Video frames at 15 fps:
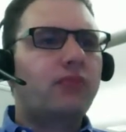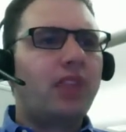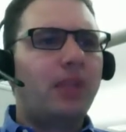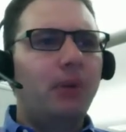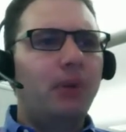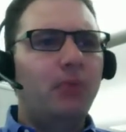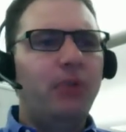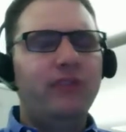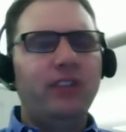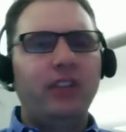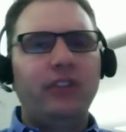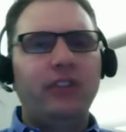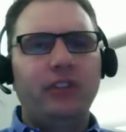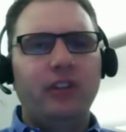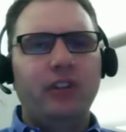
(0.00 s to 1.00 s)
But we've
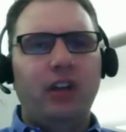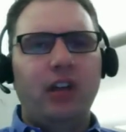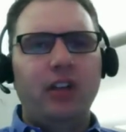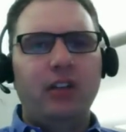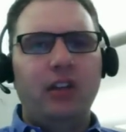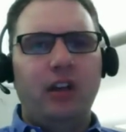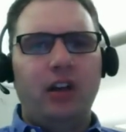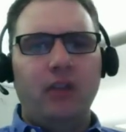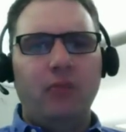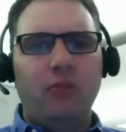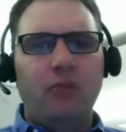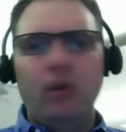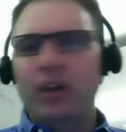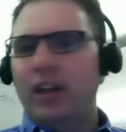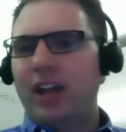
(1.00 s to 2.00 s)
tested on
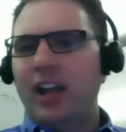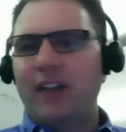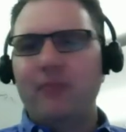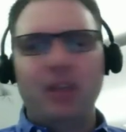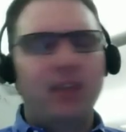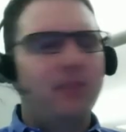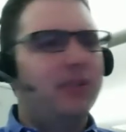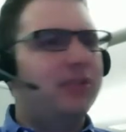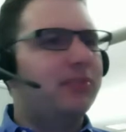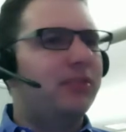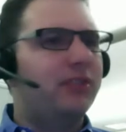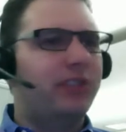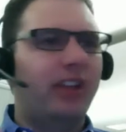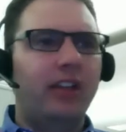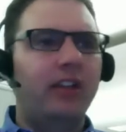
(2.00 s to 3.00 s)
1.5 megabits per
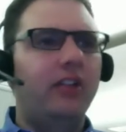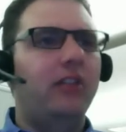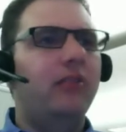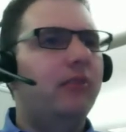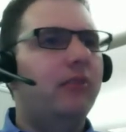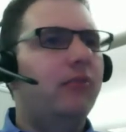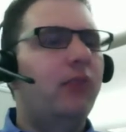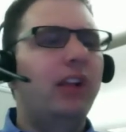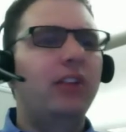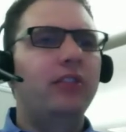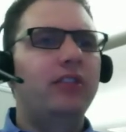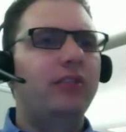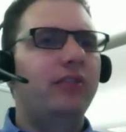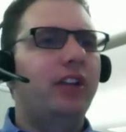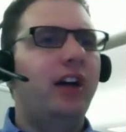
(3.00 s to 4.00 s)
second,
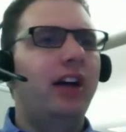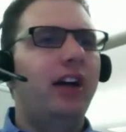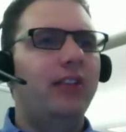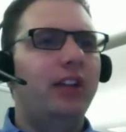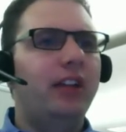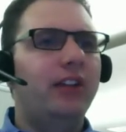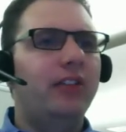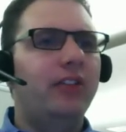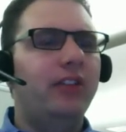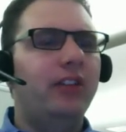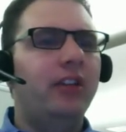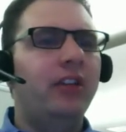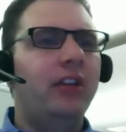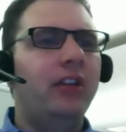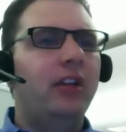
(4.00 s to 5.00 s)
relatively high
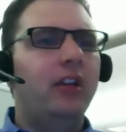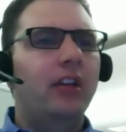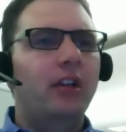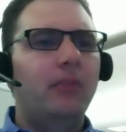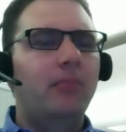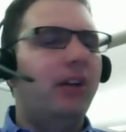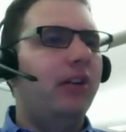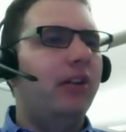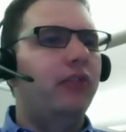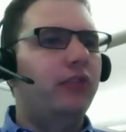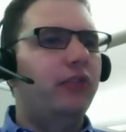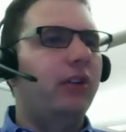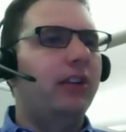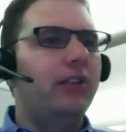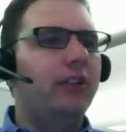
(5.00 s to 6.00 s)
latency compared
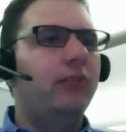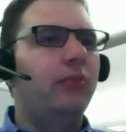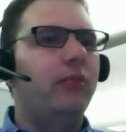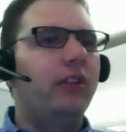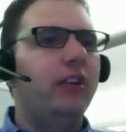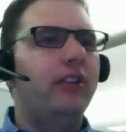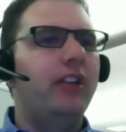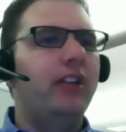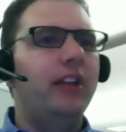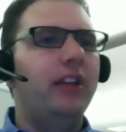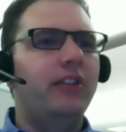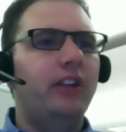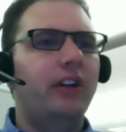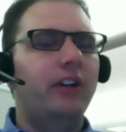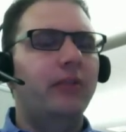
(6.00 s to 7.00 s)
to at least within the data
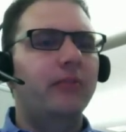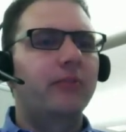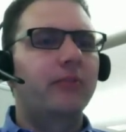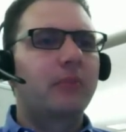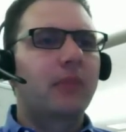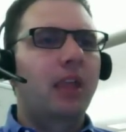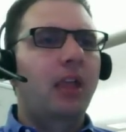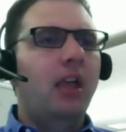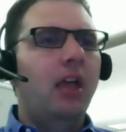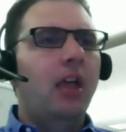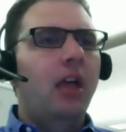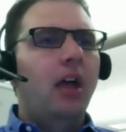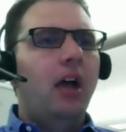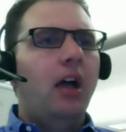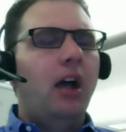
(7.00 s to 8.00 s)
center.
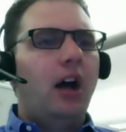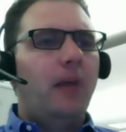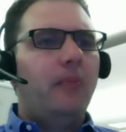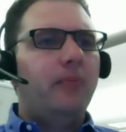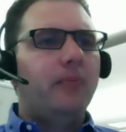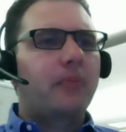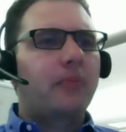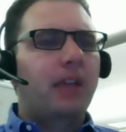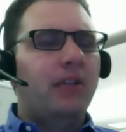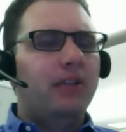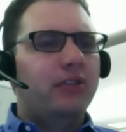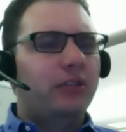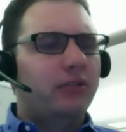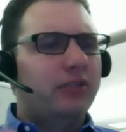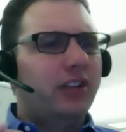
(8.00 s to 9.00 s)
And
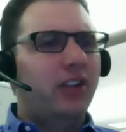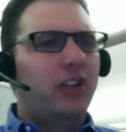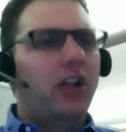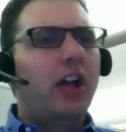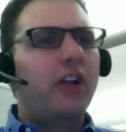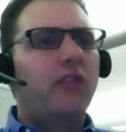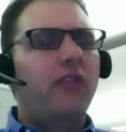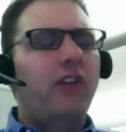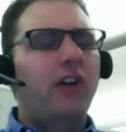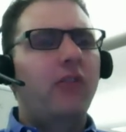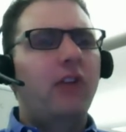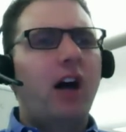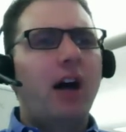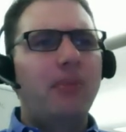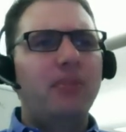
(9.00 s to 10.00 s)
so done a lot of
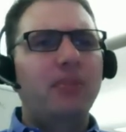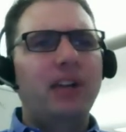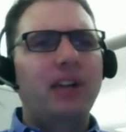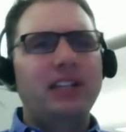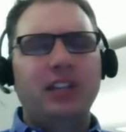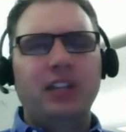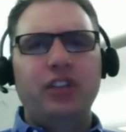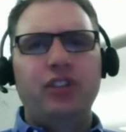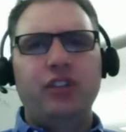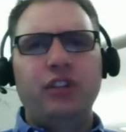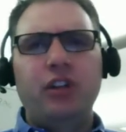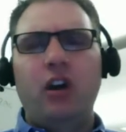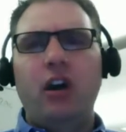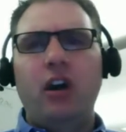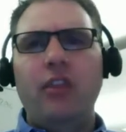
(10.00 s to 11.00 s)
optimization
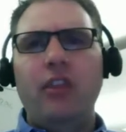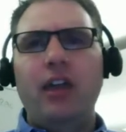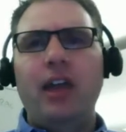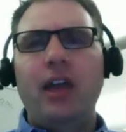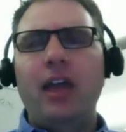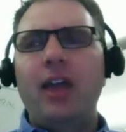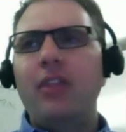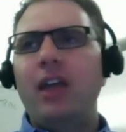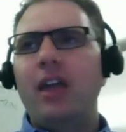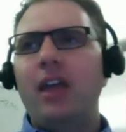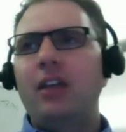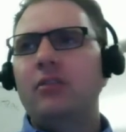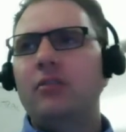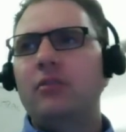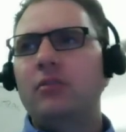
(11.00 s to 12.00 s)
on that, and
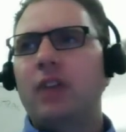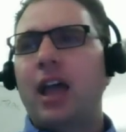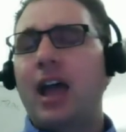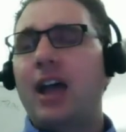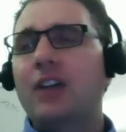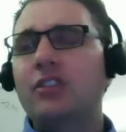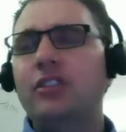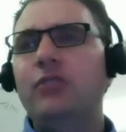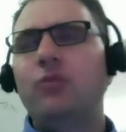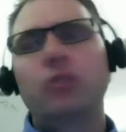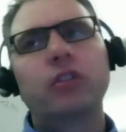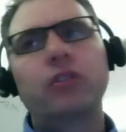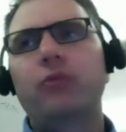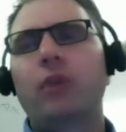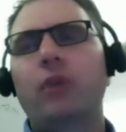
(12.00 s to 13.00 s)
that actually
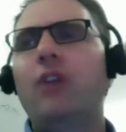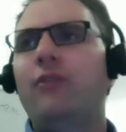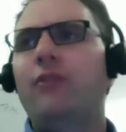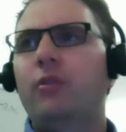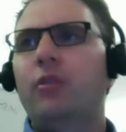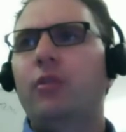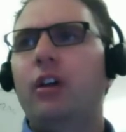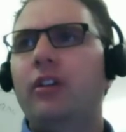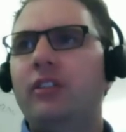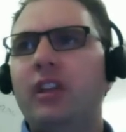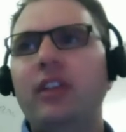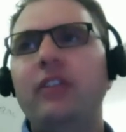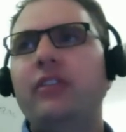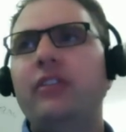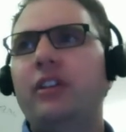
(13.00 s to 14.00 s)
works well for our
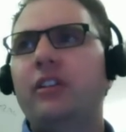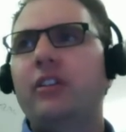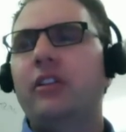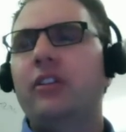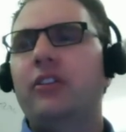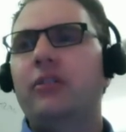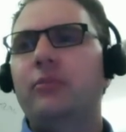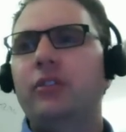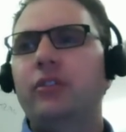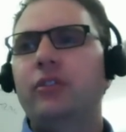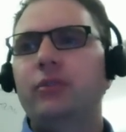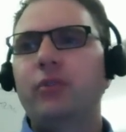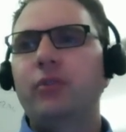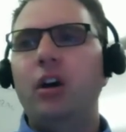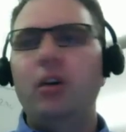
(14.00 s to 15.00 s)
data center customers
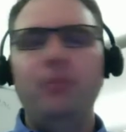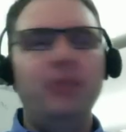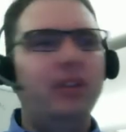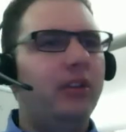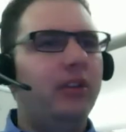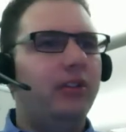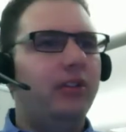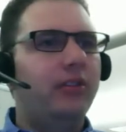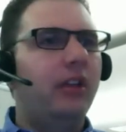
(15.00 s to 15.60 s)
as well, because